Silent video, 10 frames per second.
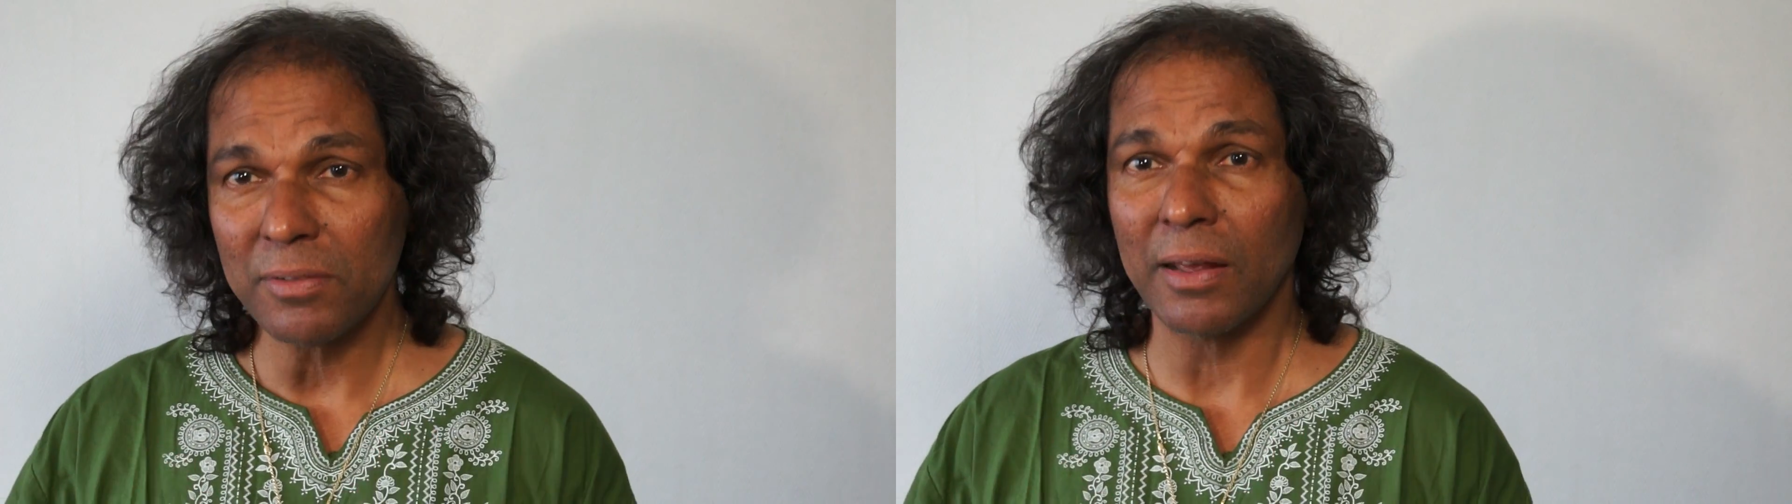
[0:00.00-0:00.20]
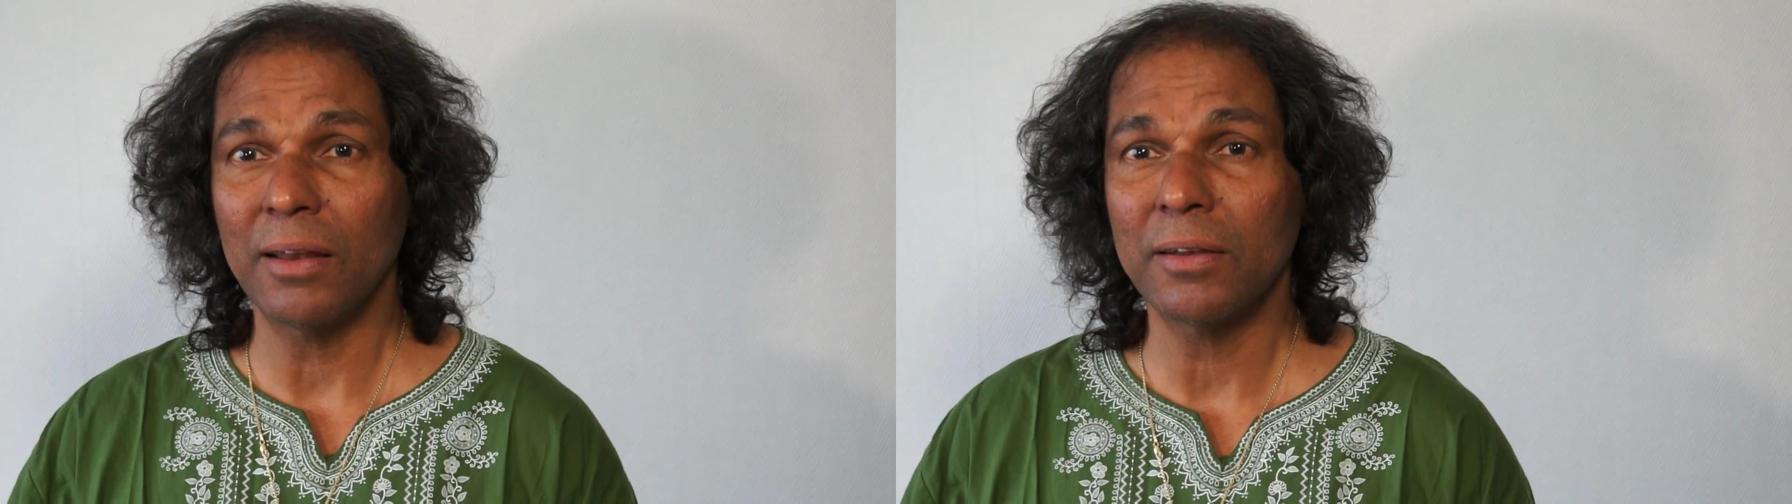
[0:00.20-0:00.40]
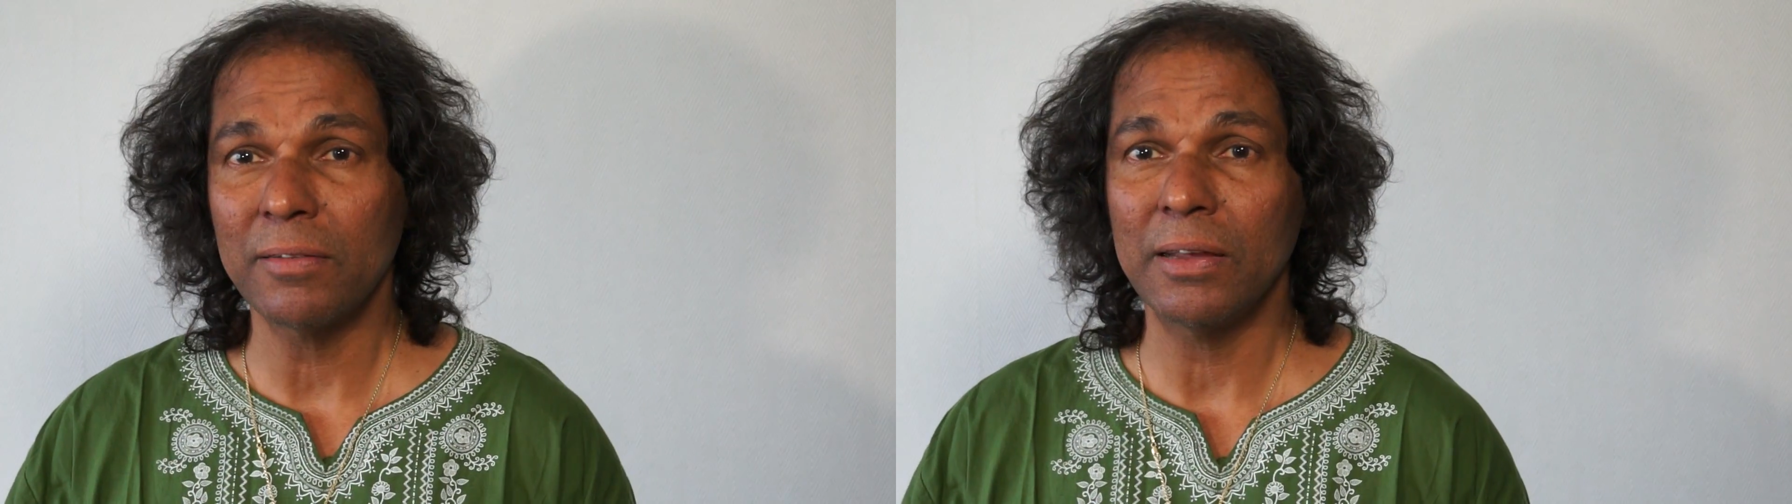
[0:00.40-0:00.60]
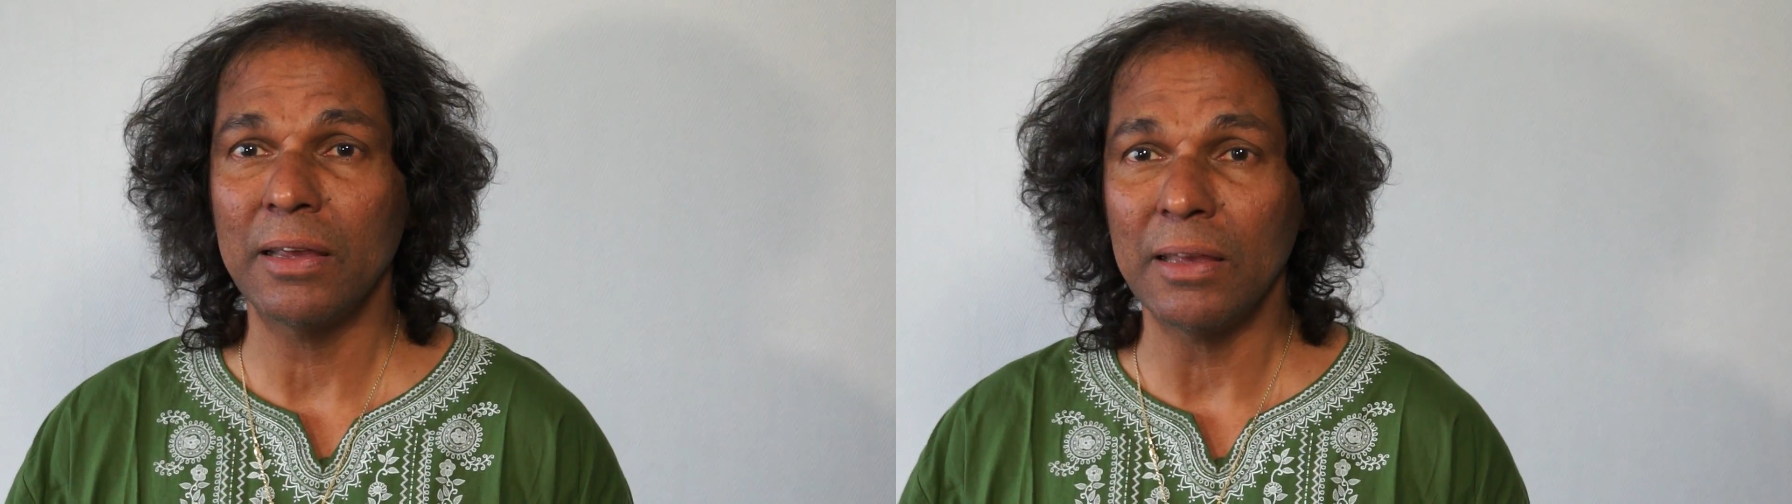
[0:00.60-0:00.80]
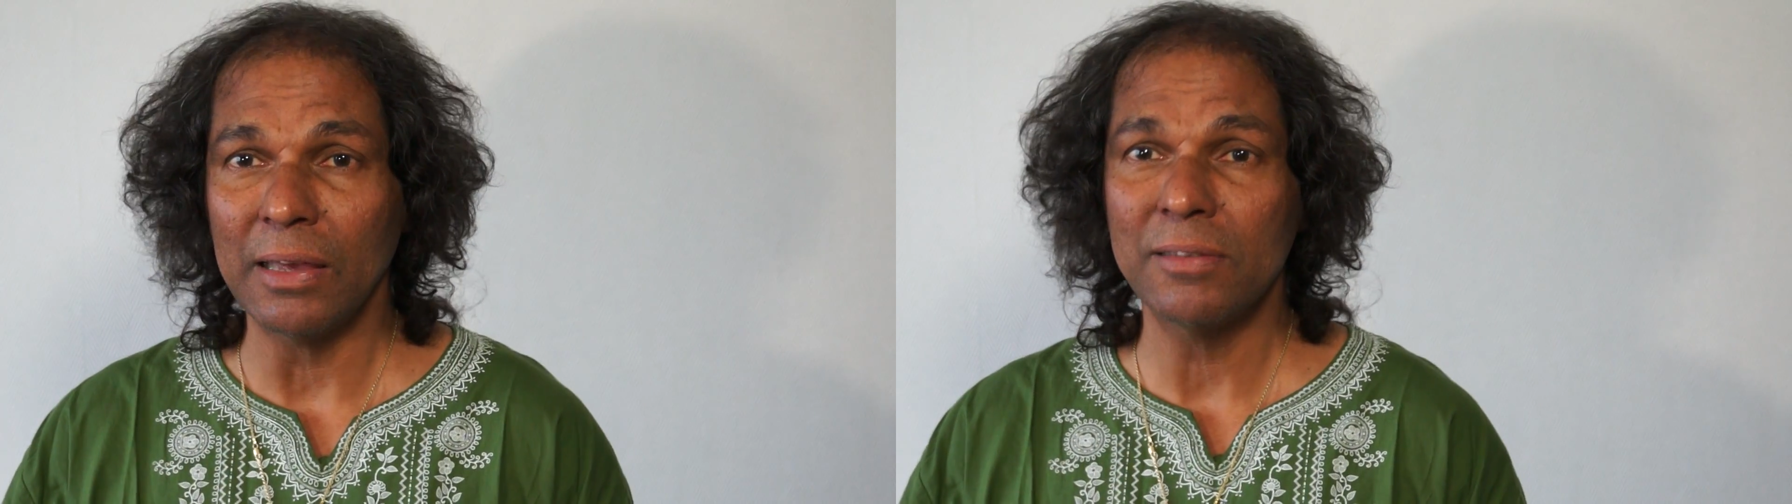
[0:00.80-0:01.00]
relatively
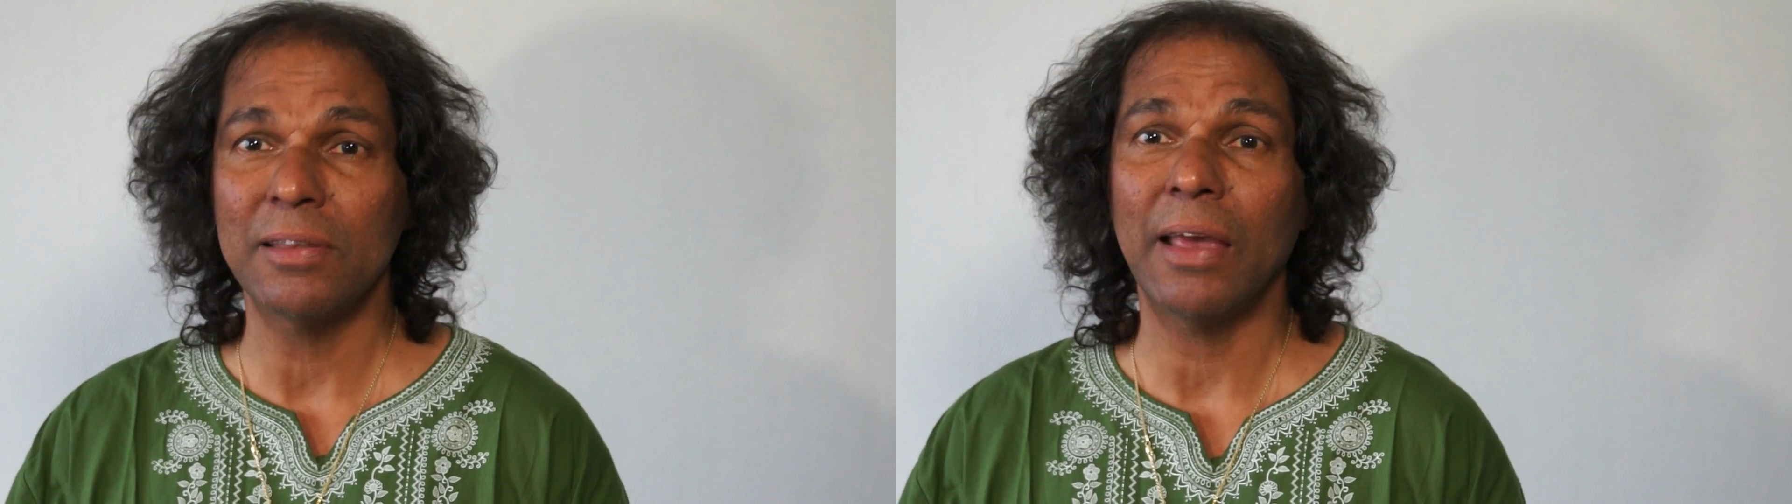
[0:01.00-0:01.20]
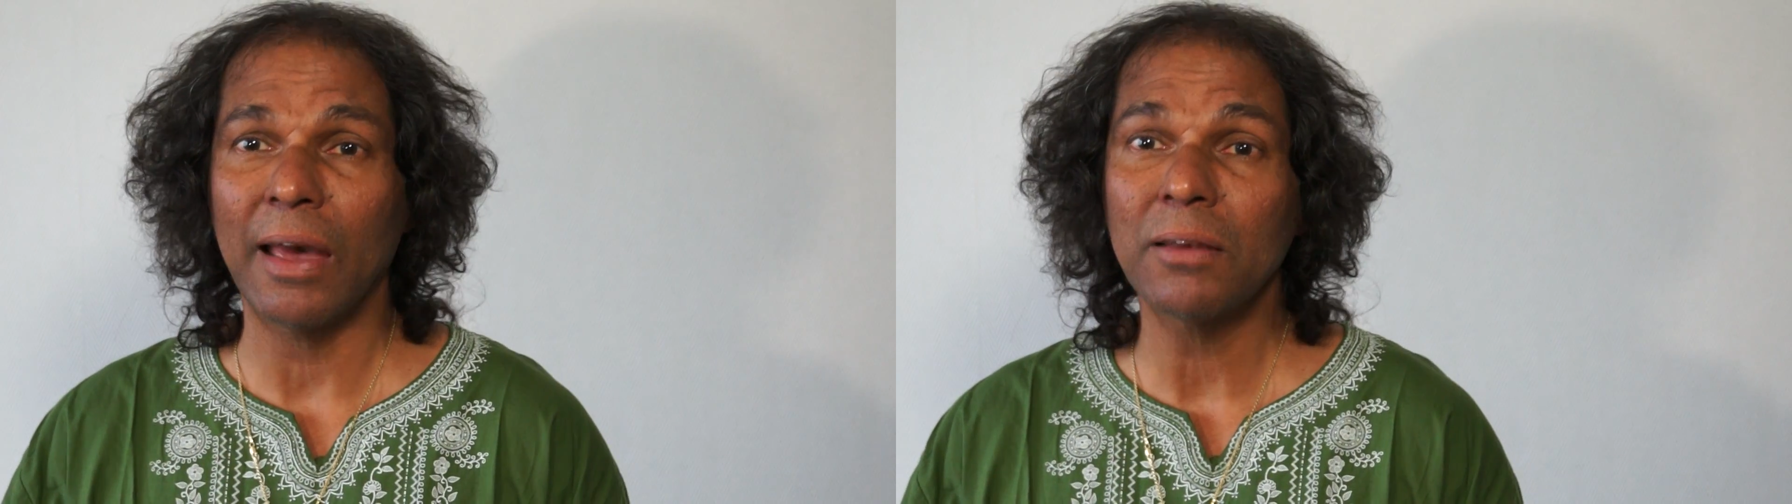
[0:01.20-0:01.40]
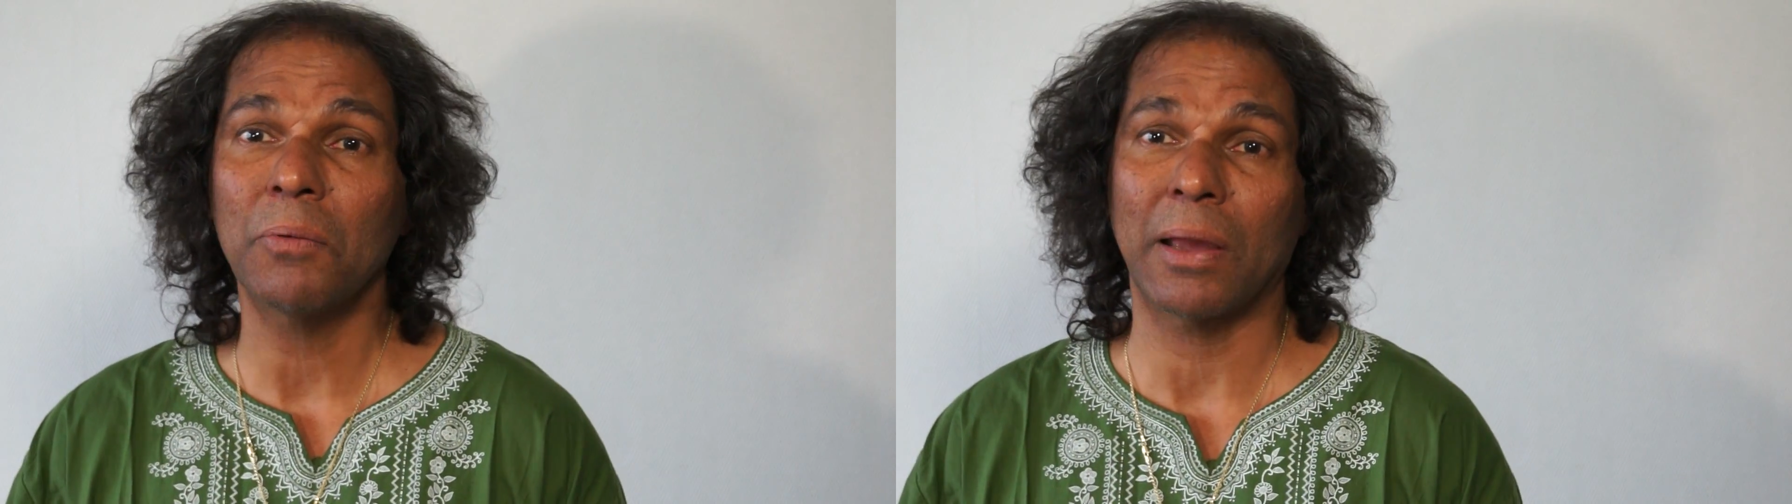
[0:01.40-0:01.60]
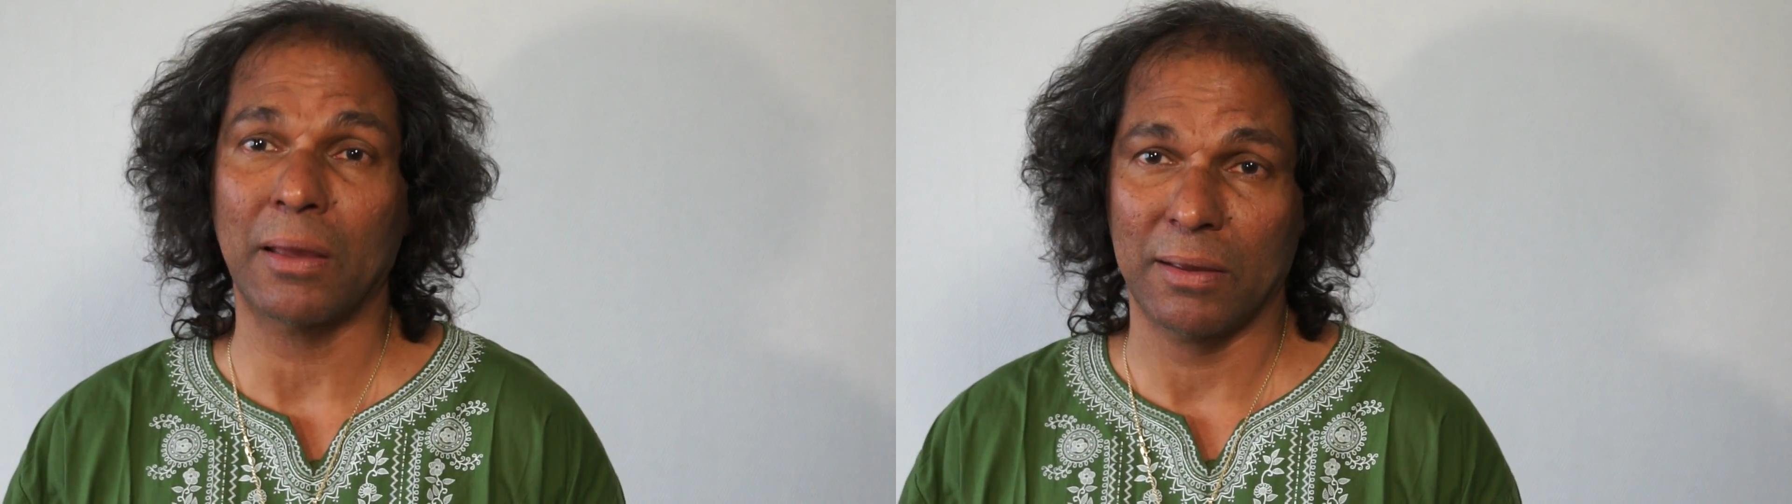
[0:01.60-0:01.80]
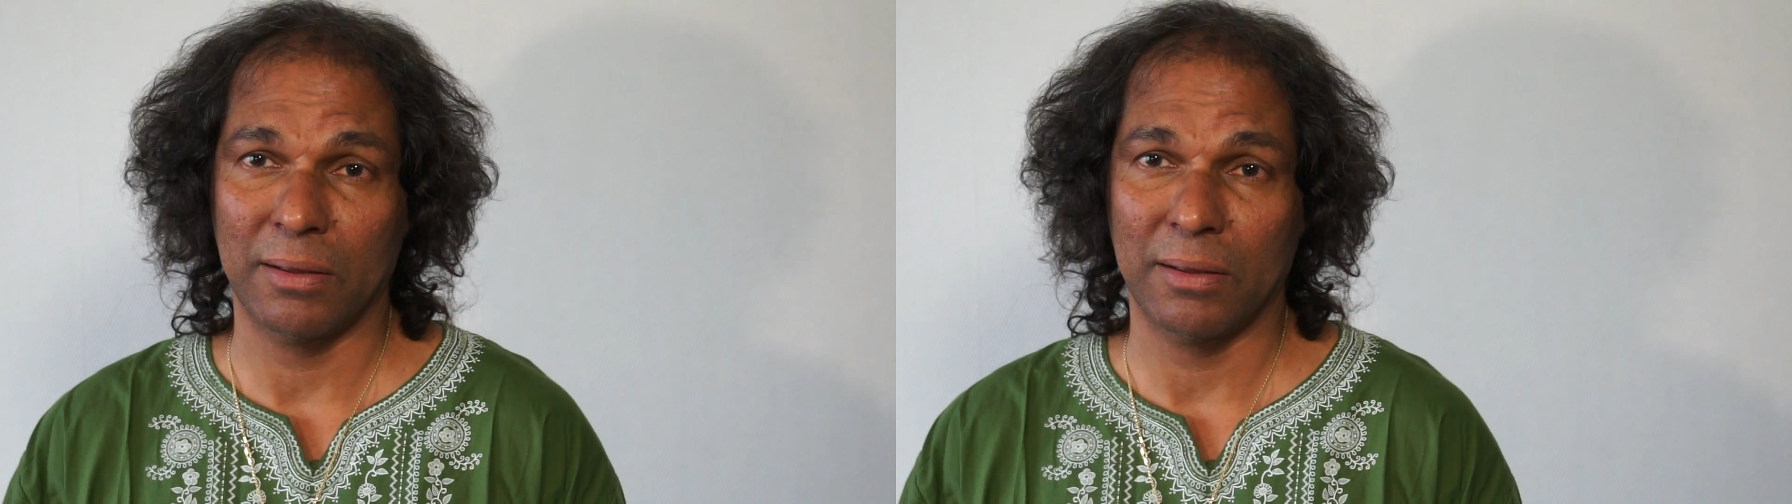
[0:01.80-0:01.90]
easy and quick.